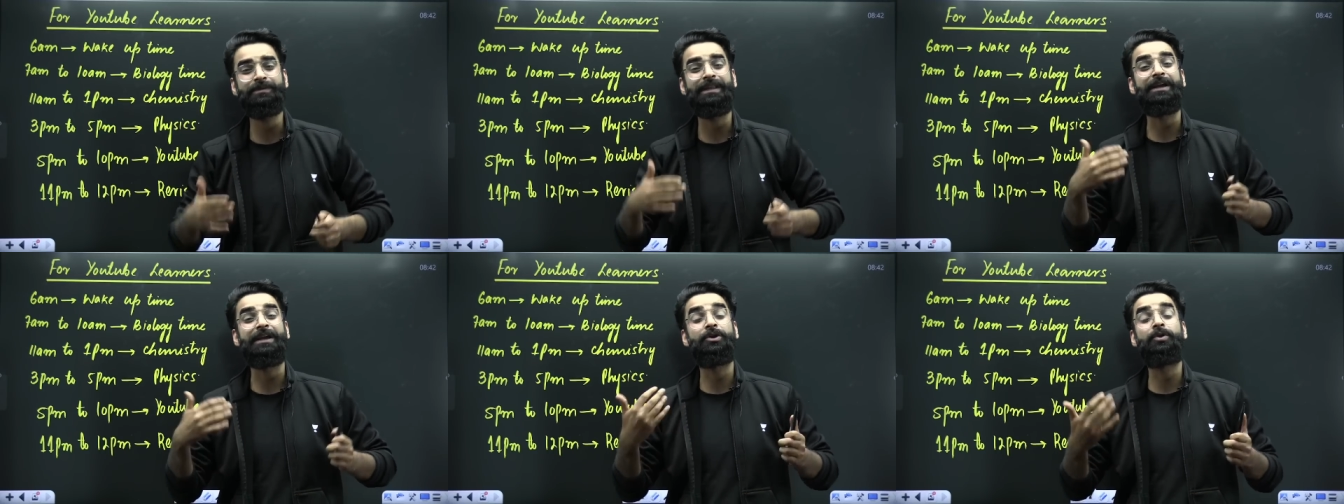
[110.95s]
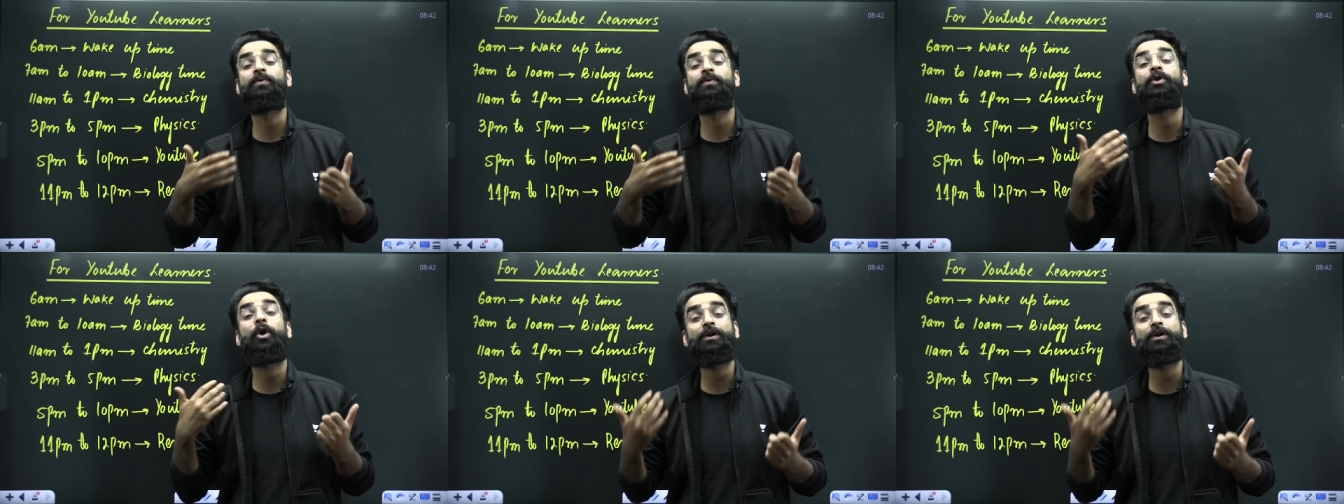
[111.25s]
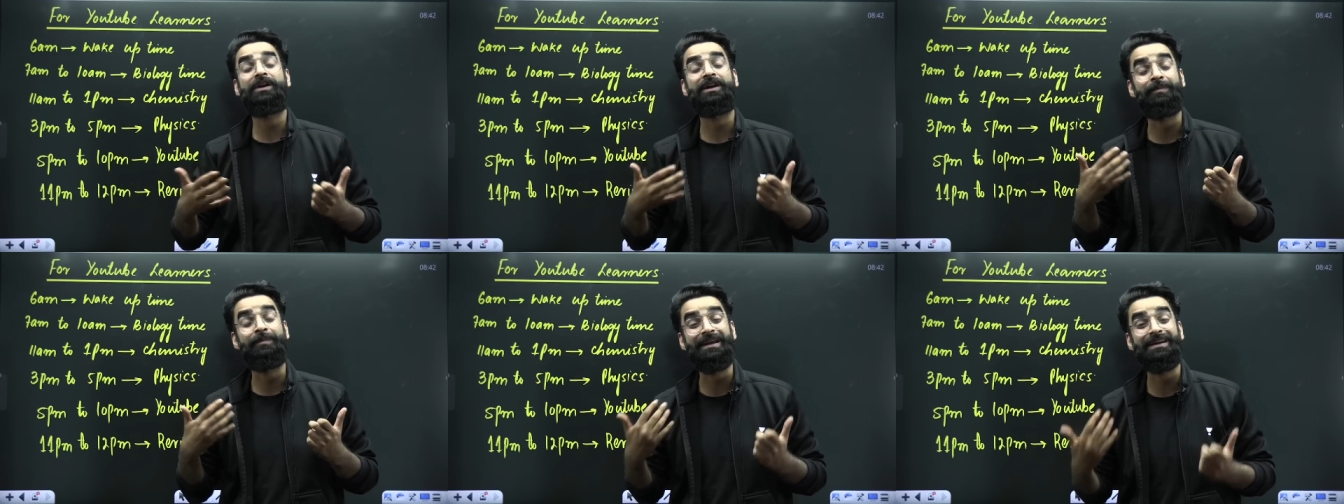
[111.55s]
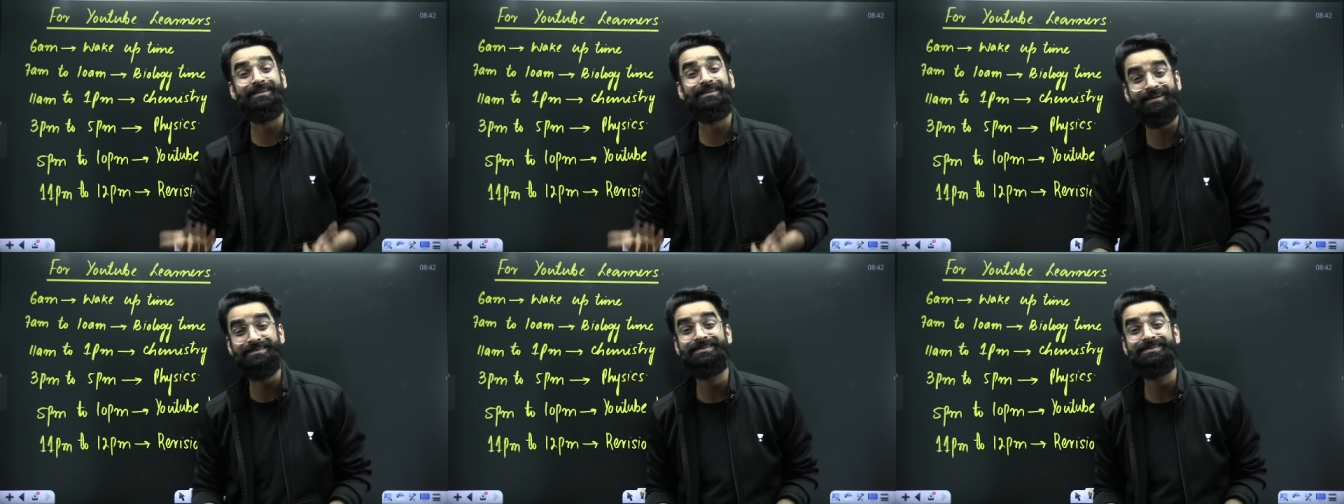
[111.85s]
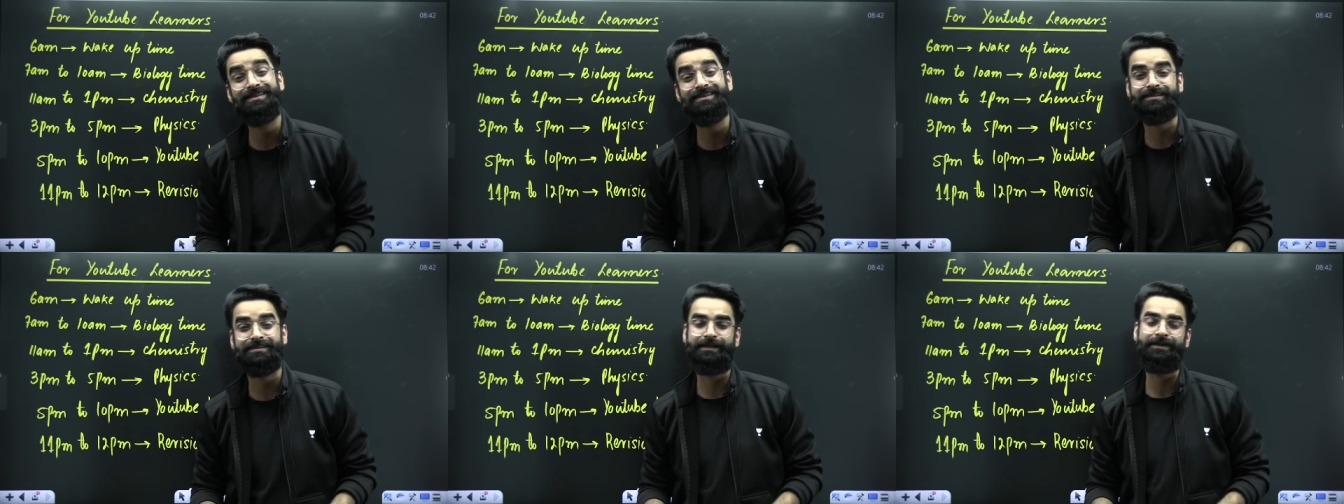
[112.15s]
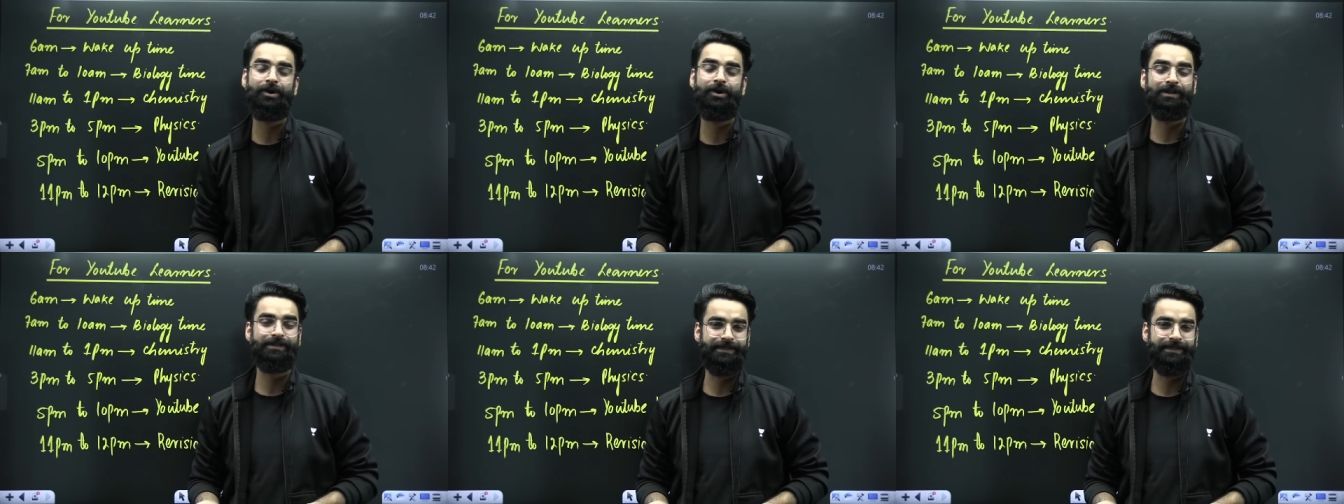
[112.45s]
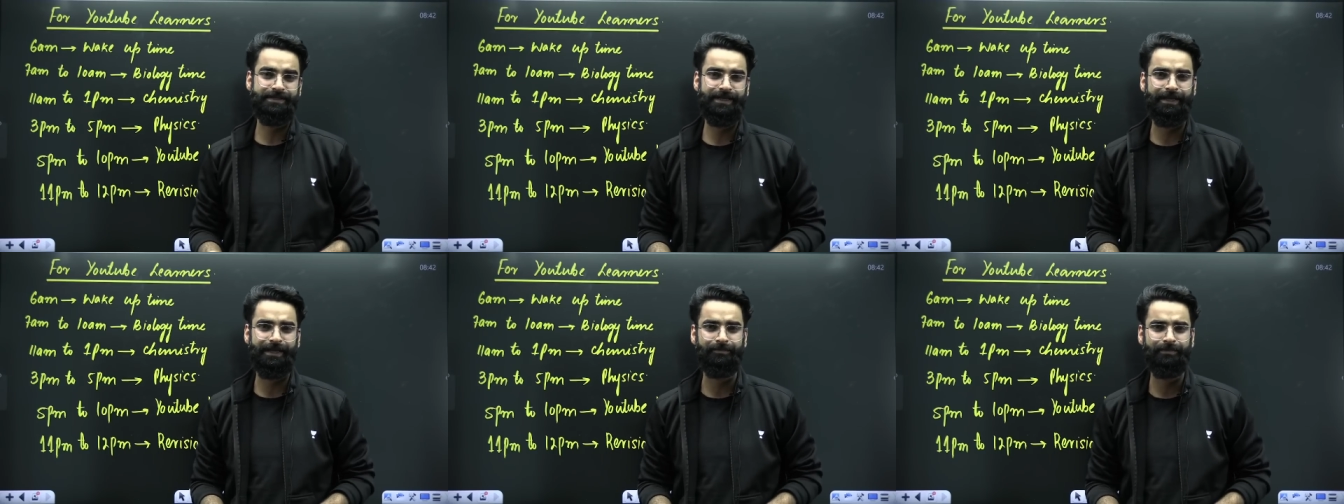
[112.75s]
they do not remain consistent all the
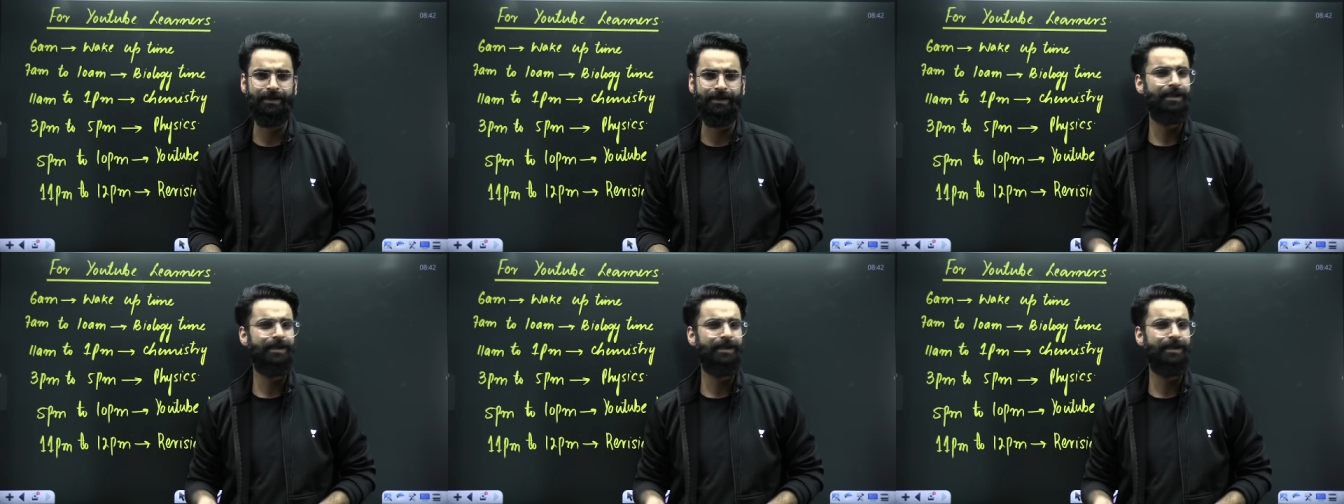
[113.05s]
time.